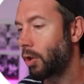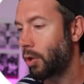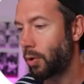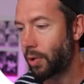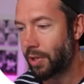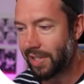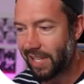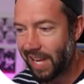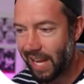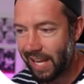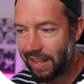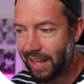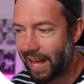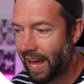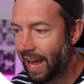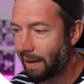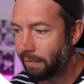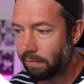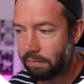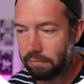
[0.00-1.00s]
you could take
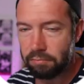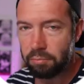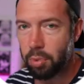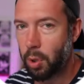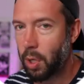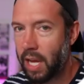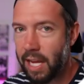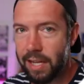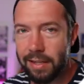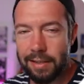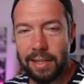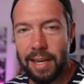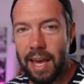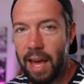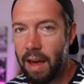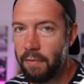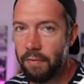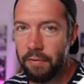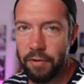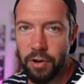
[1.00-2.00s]
that, put it into
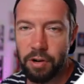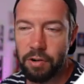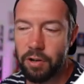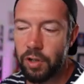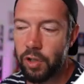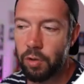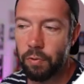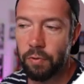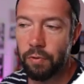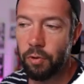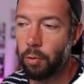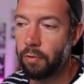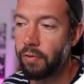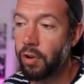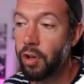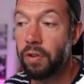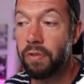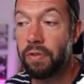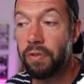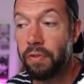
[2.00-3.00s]
Canva or some form
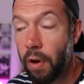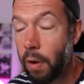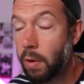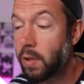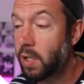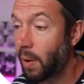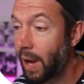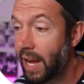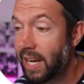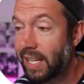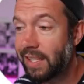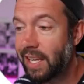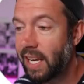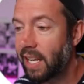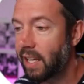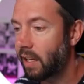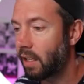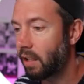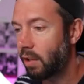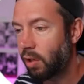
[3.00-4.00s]
of other photo
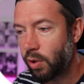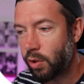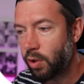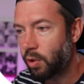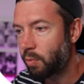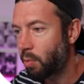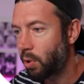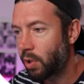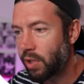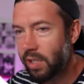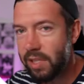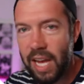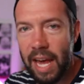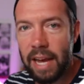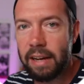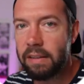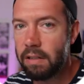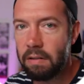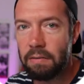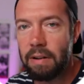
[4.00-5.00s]
editing, and you could put
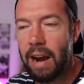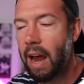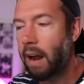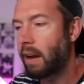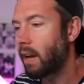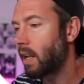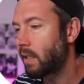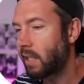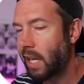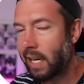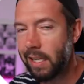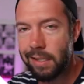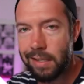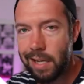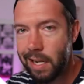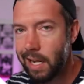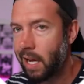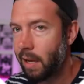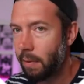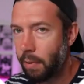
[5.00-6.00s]
text around it,
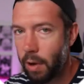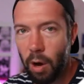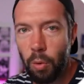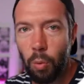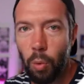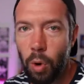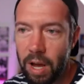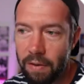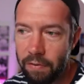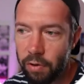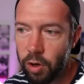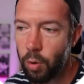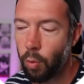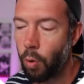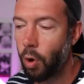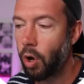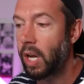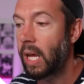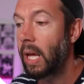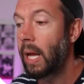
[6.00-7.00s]
text in it, whatever
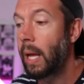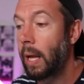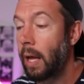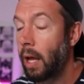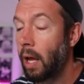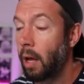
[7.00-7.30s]
you want.